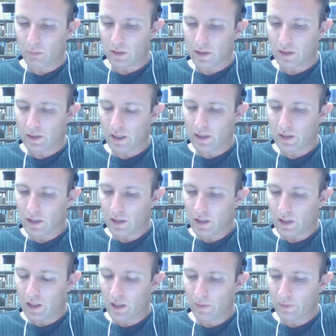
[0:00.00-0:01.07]
be sent.
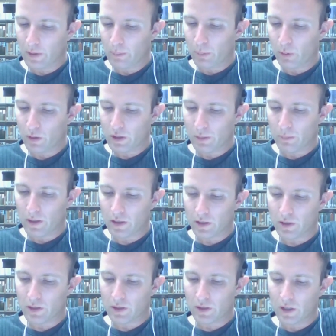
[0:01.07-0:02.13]
If a push
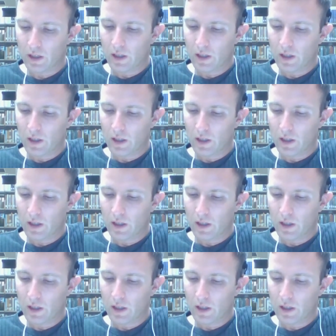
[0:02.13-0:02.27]
message